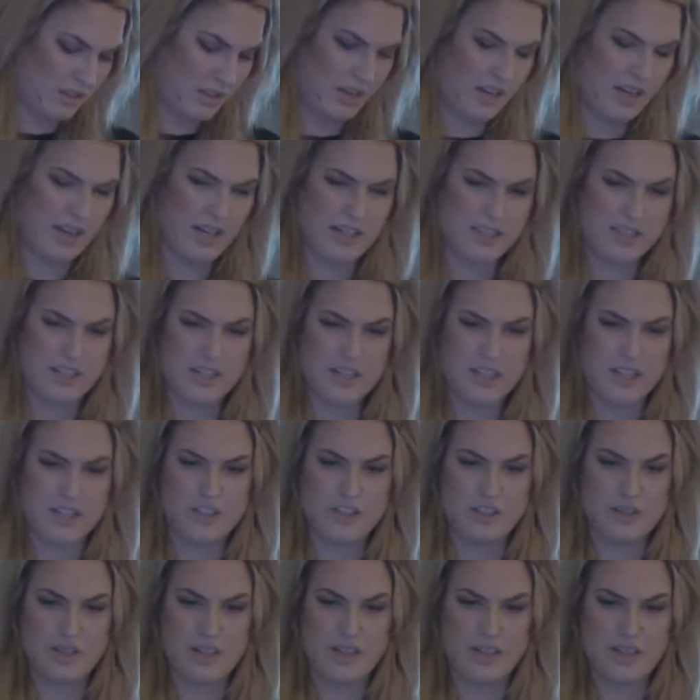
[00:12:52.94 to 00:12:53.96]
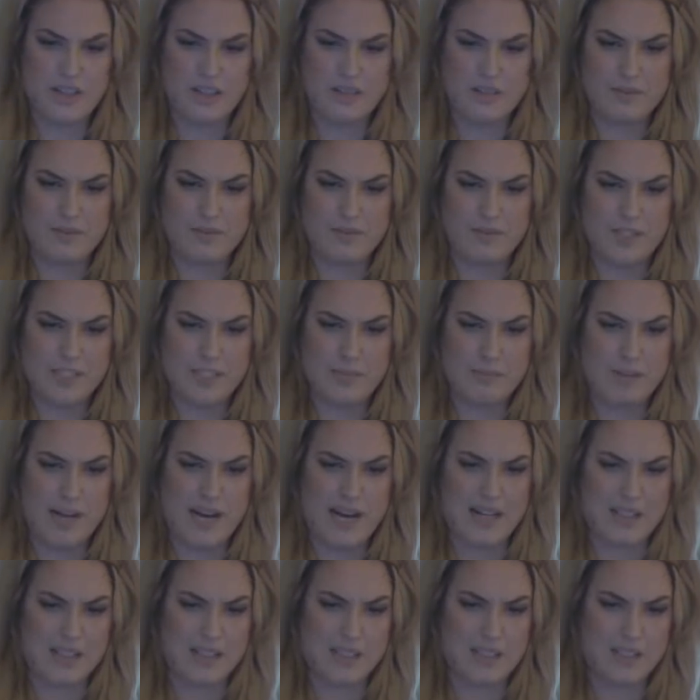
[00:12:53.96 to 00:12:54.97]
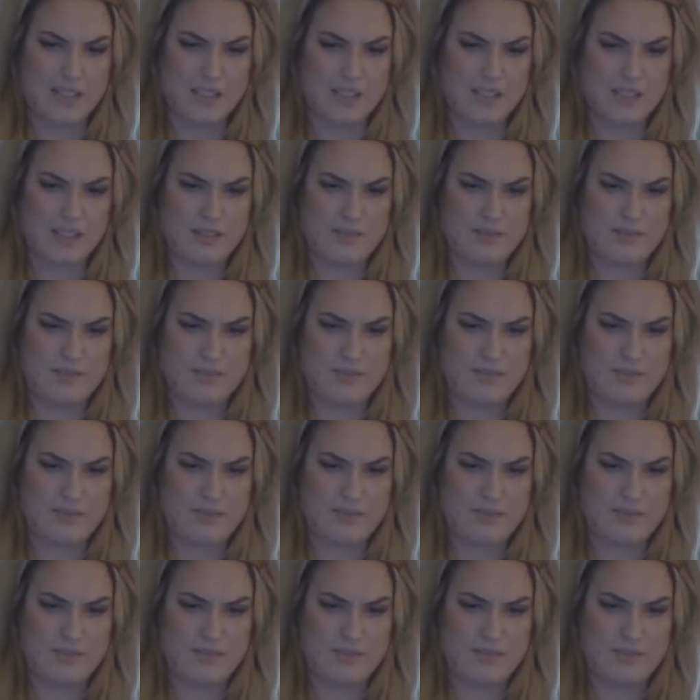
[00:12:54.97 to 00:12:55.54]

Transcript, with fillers: And I started doing these boxes.